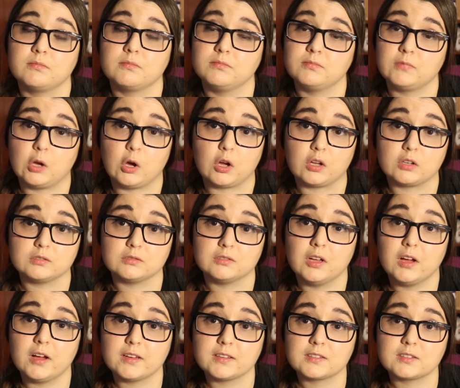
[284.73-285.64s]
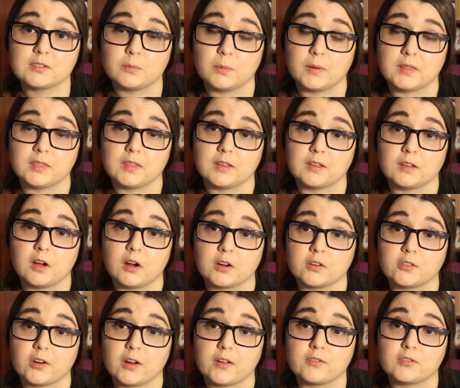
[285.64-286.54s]
got lost when the hard
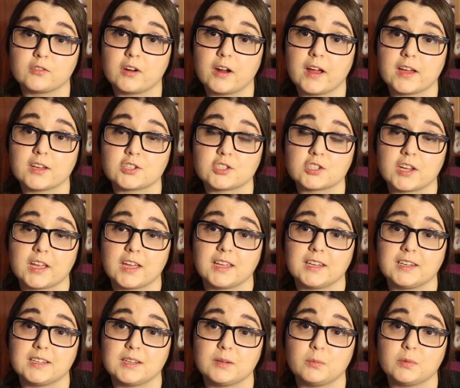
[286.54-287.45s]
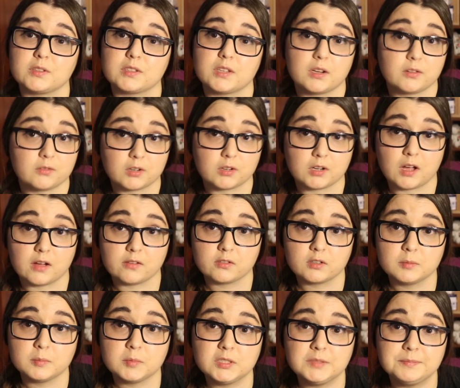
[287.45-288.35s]
drive crashed and it was
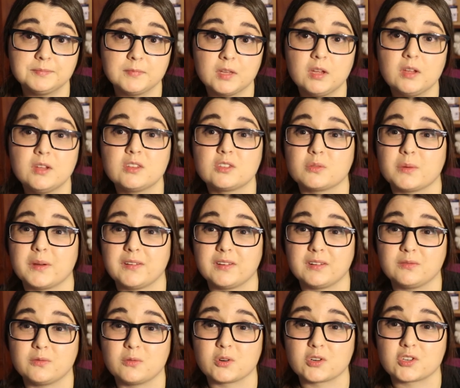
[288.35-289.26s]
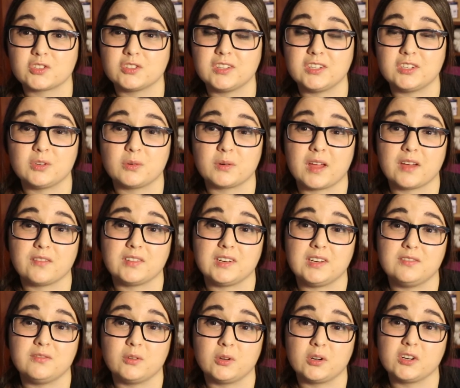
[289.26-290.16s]
unrecoverable, so I unfortunately don't have any
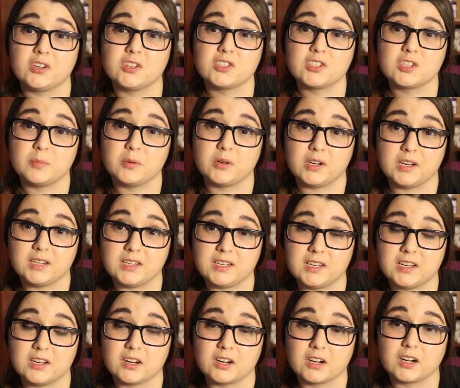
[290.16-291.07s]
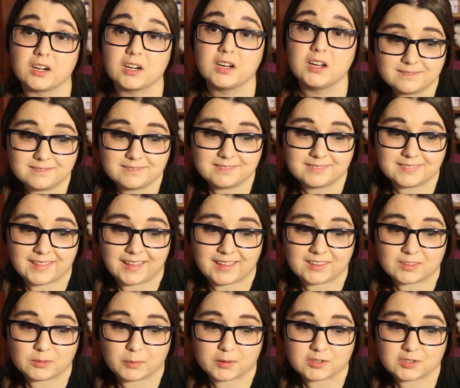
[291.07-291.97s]
footage to put in here.
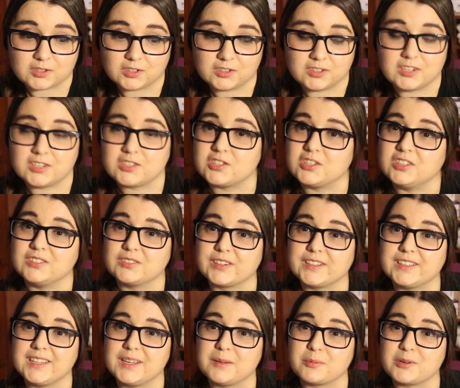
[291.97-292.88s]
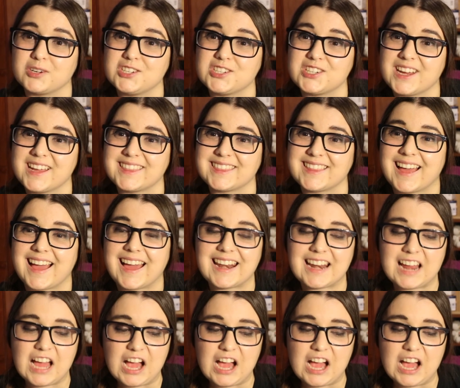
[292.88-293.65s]
Thanks, Western Digital, really appreciate that.